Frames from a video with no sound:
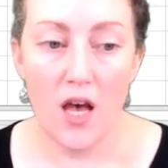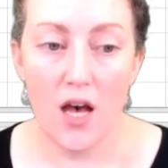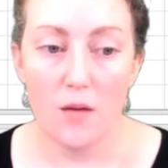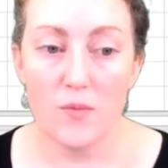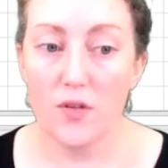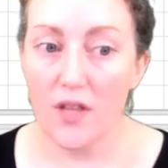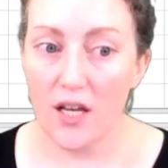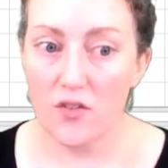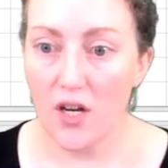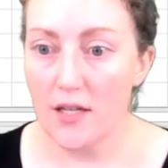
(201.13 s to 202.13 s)
So that
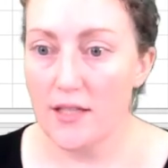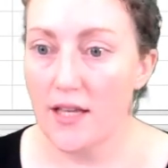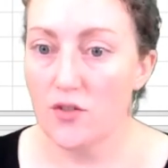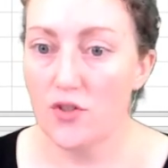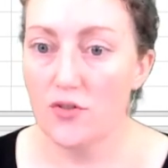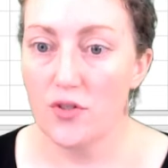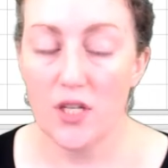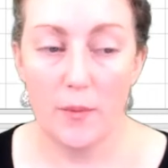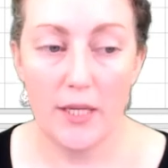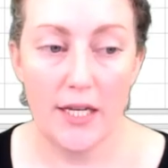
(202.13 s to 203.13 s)
chart then should
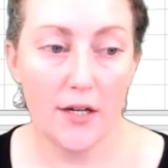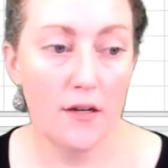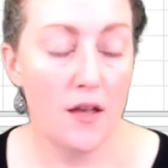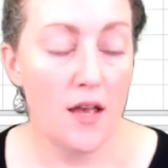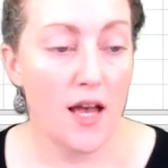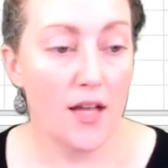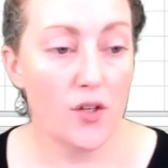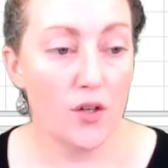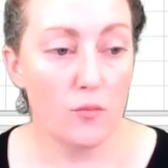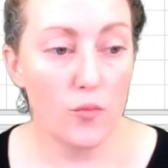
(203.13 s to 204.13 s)
appear. And you
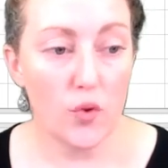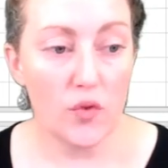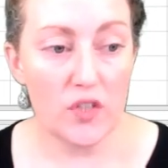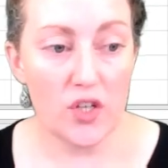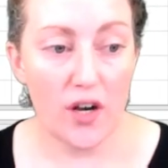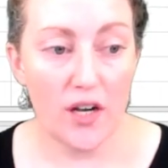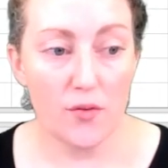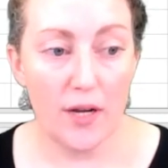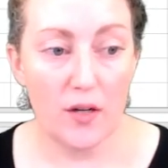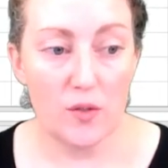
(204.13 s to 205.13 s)
can move the chart
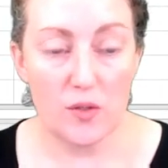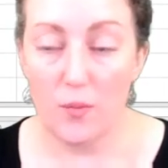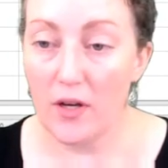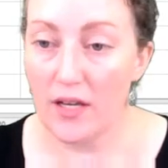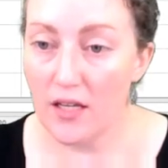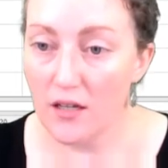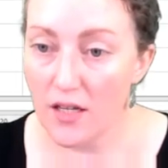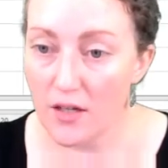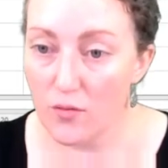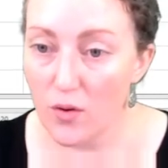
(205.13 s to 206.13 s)
around by kind
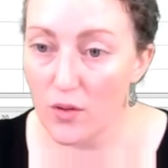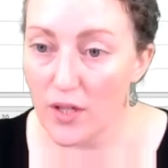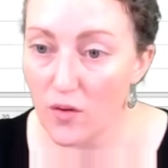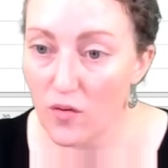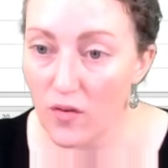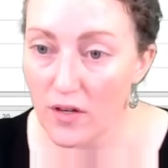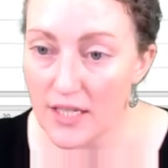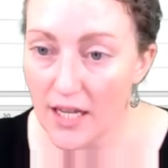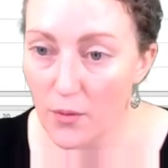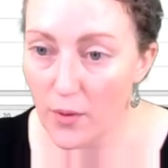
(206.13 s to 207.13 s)
of rolling over it
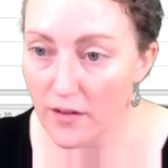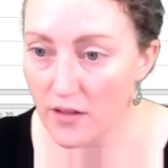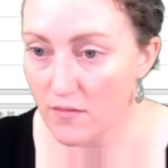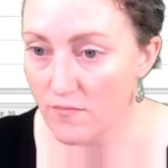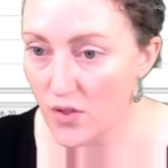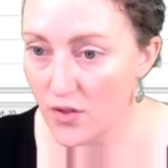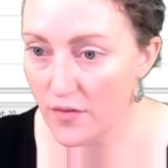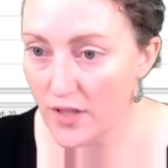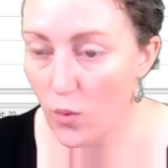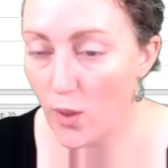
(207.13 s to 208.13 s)
anywhere in sort of
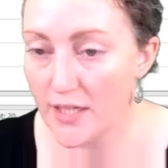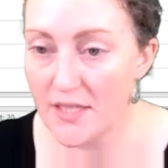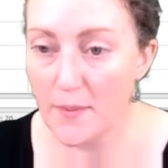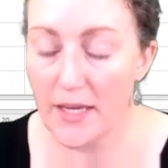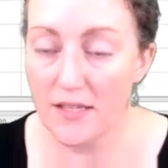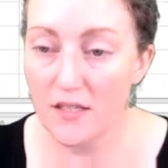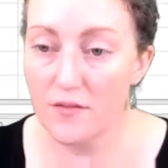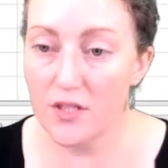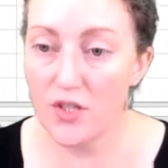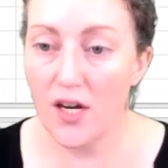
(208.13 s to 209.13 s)
in the white space of
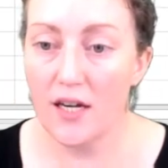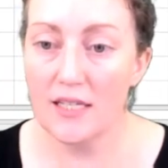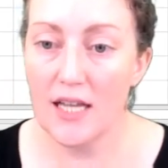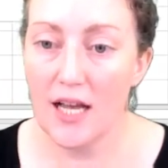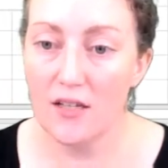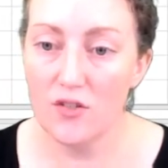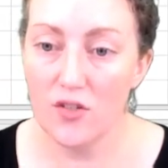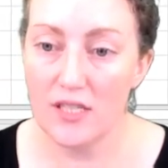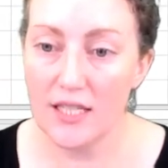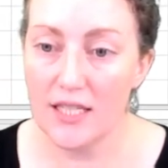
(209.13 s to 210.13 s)
the chart and
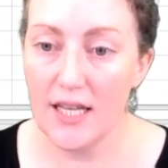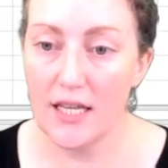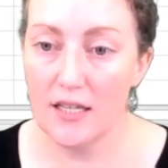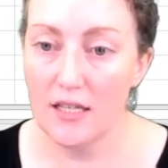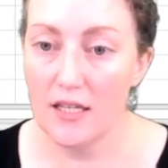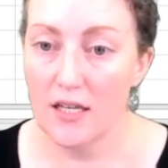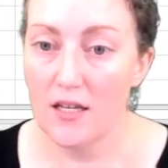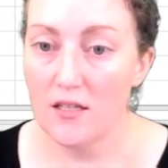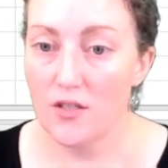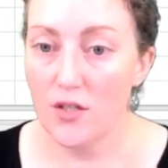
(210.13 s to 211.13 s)
just click
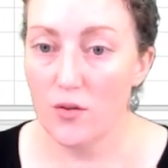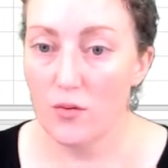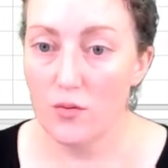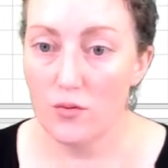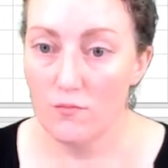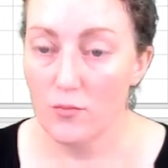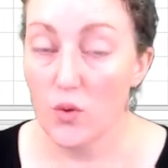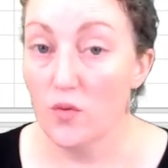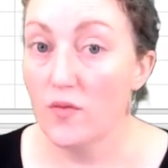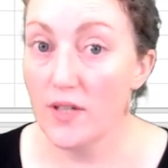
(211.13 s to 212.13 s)
to
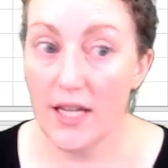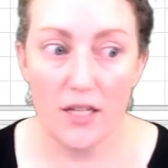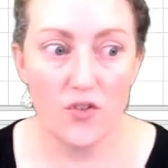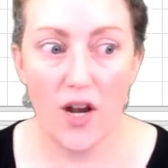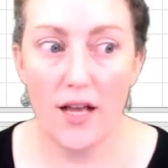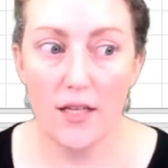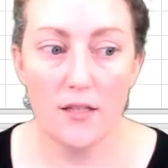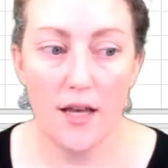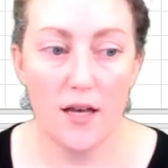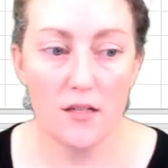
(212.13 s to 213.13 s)
move, click and drag
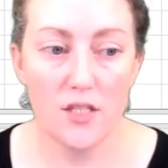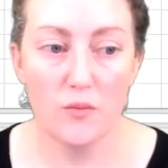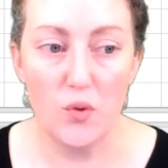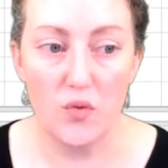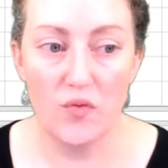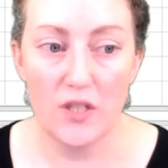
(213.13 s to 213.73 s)
to move.